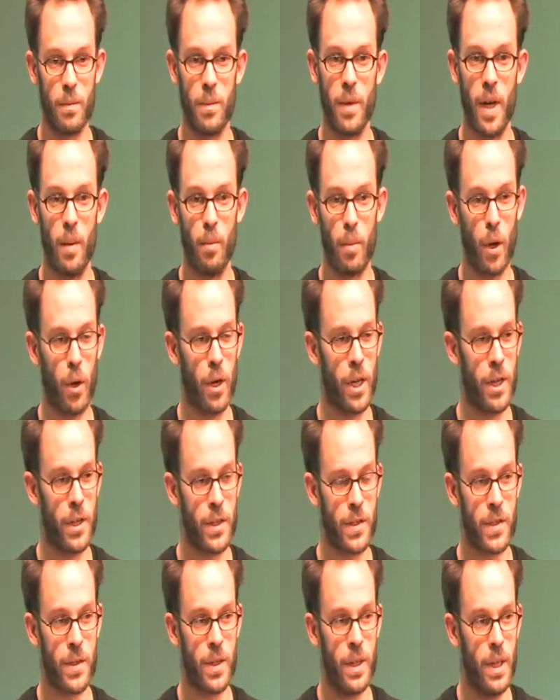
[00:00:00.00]

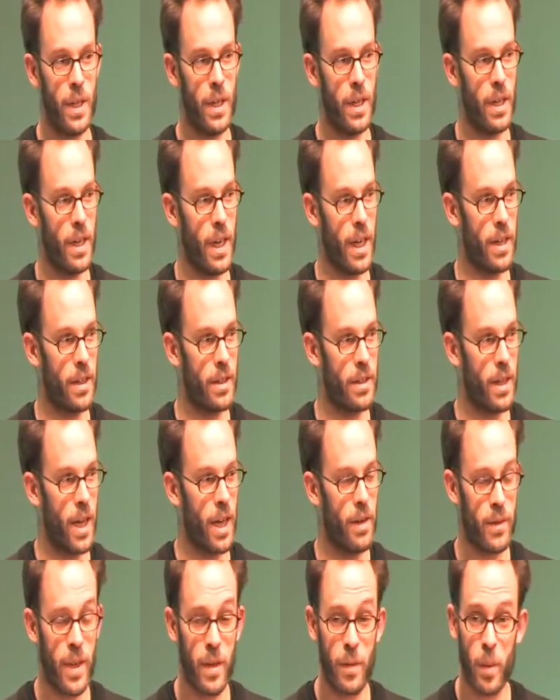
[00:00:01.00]
employers. And
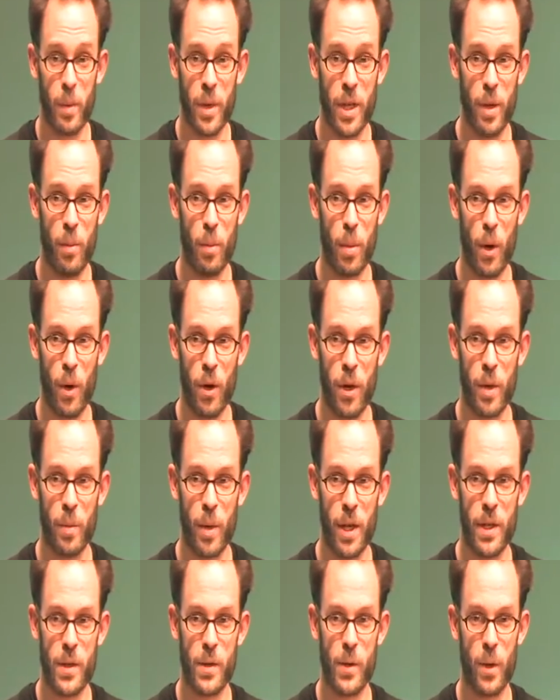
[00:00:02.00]
I've never been employed by
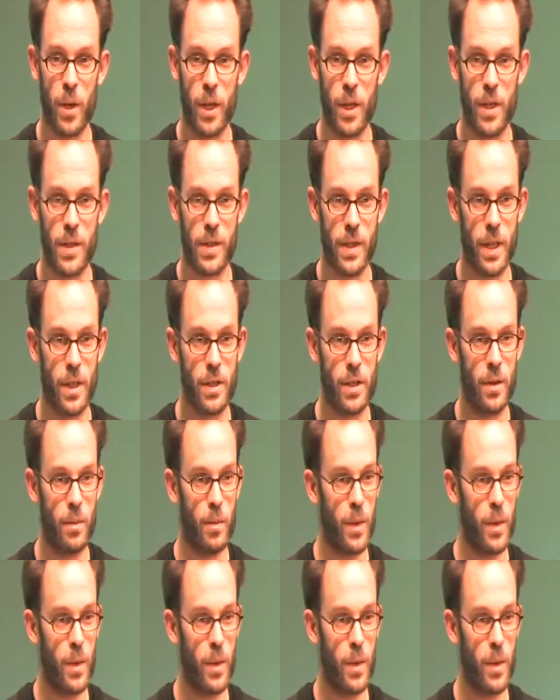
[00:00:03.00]
this organization.